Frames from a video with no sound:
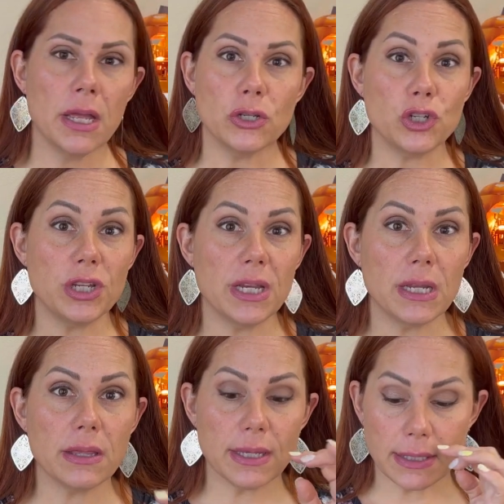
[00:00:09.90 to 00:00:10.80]
She
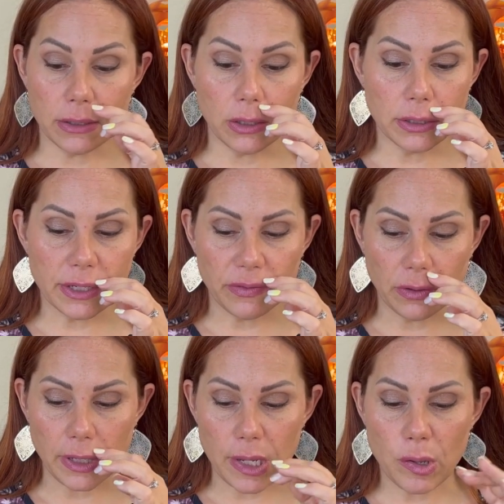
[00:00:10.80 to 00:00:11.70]
did this a little
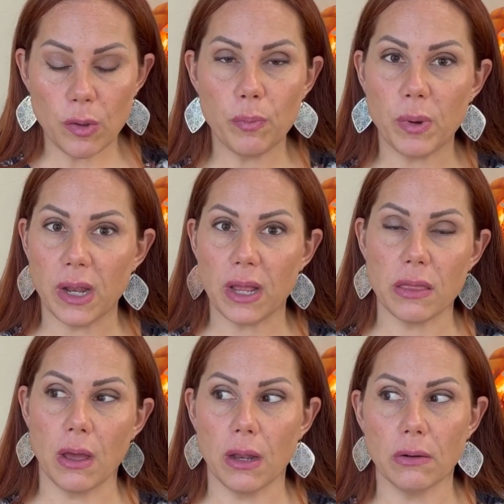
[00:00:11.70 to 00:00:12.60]
differently, but I
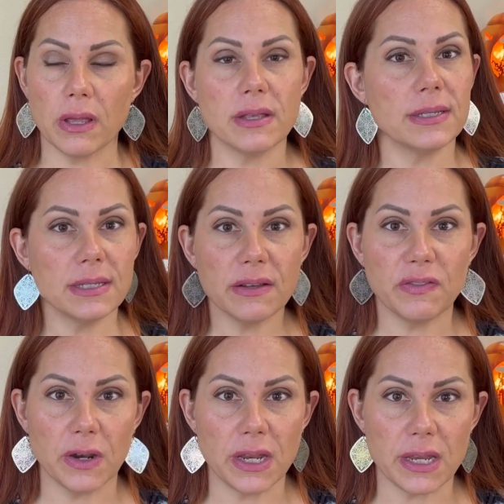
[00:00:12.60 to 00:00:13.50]
thought, okay, this is a
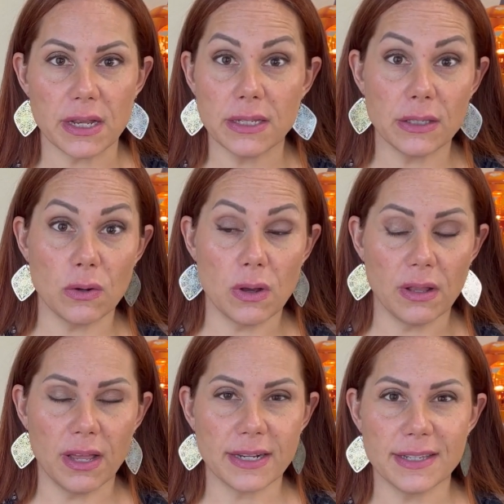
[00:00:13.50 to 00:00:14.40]
fun idea. So
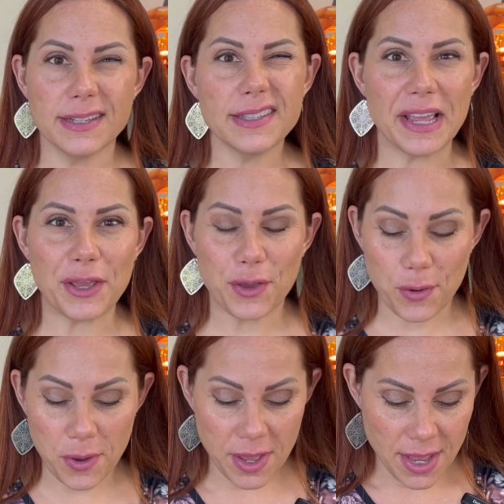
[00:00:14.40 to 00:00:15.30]
Alexis, thank you.